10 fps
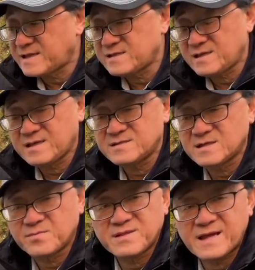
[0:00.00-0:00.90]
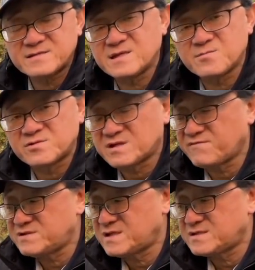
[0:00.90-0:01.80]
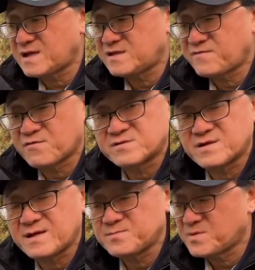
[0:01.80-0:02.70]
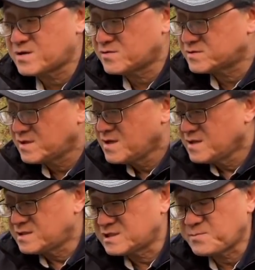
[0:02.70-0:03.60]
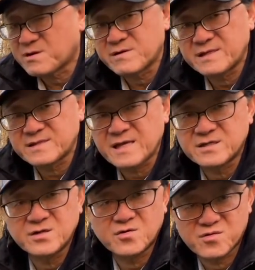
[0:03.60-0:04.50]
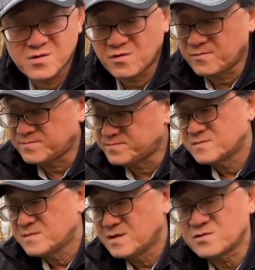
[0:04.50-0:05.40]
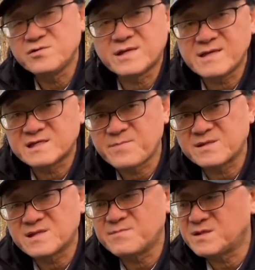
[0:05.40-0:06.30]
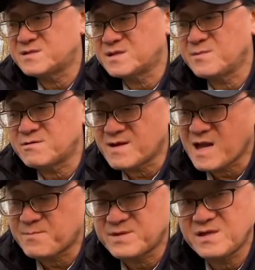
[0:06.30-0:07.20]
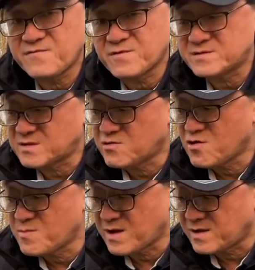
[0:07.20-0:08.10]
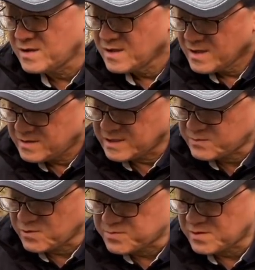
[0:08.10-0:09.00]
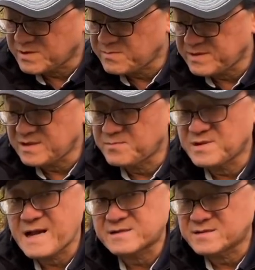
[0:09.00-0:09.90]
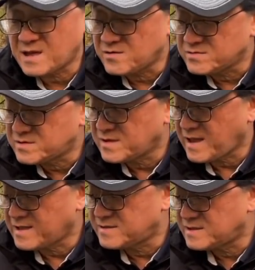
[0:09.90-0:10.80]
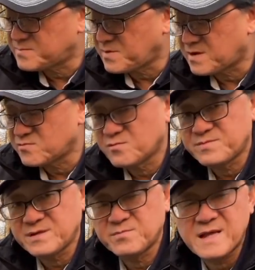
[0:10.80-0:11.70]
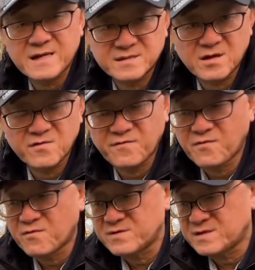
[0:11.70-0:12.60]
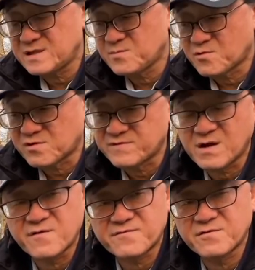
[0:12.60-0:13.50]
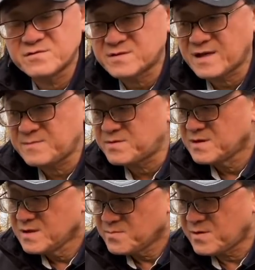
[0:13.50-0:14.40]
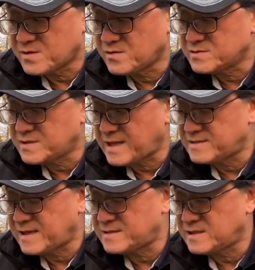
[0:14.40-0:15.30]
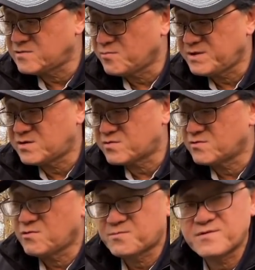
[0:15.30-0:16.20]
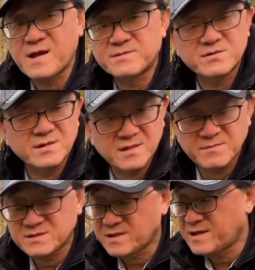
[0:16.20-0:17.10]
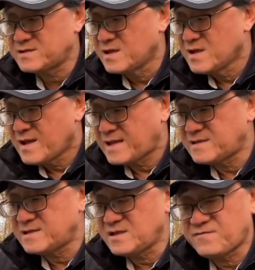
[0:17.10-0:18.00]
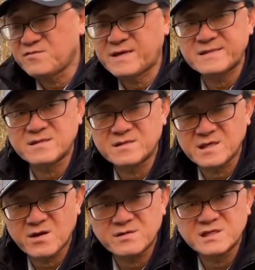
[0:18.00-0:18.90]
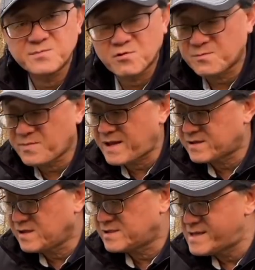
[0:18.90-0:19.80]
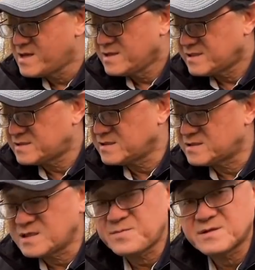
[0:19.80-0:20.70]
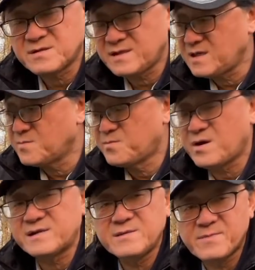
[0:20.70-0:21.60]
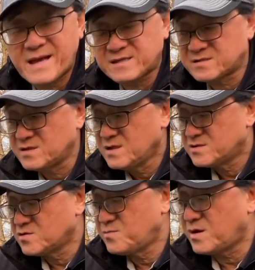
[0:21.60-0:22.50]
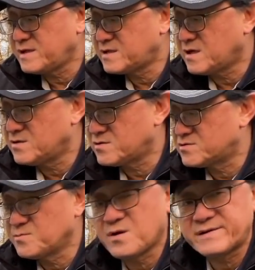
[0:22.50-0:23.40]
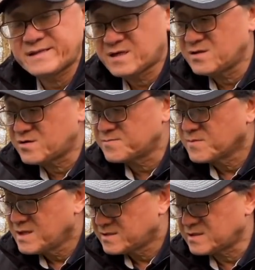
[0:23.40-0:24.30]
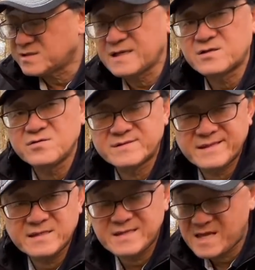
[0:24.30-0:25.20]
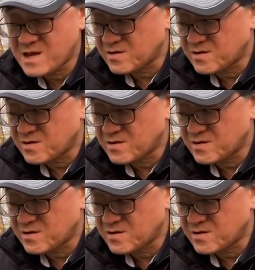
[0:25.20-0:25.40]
And then in the Platinum or 1794 type models, this part is actually chrome. So you can expect something similar happening for a Tacoma. This will probably be blacked out and this part will be blacked out for the more of the off-road type models and then it will be chrome perhaps on a limited and then if you get the TRD sport package this is typically body matched so body color to body color just like you see in